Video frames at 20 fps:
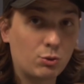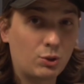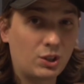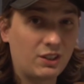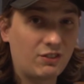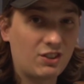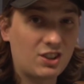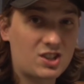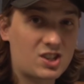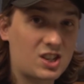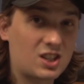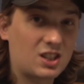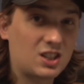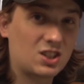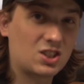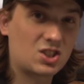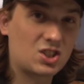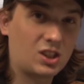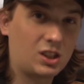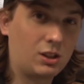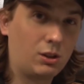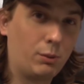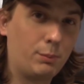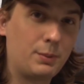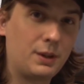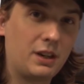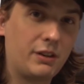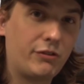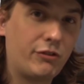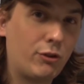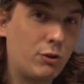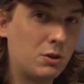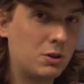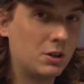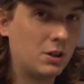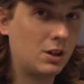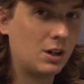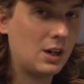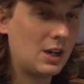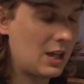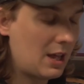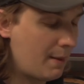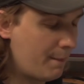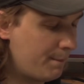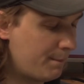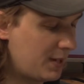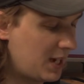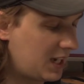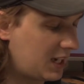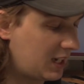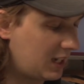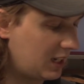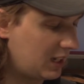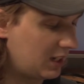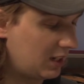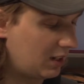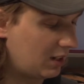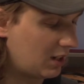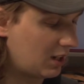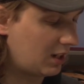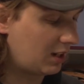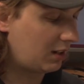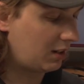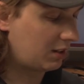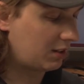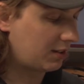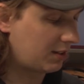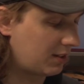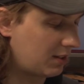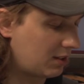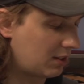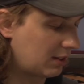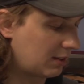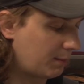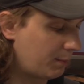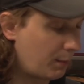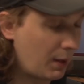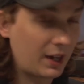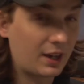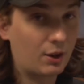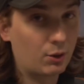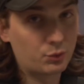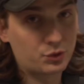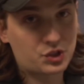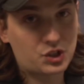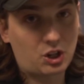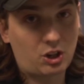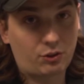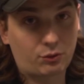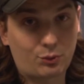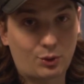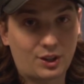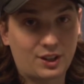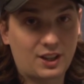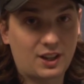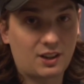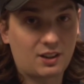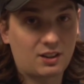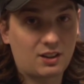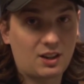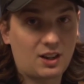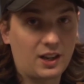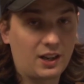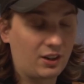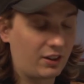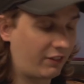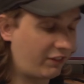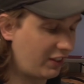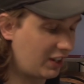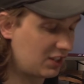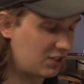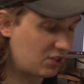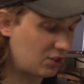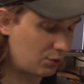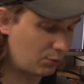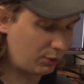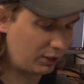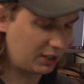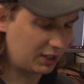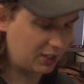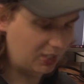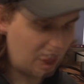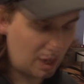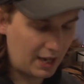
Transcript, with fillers: revisit this, it'll be for making uh, my own software that interfaces with it.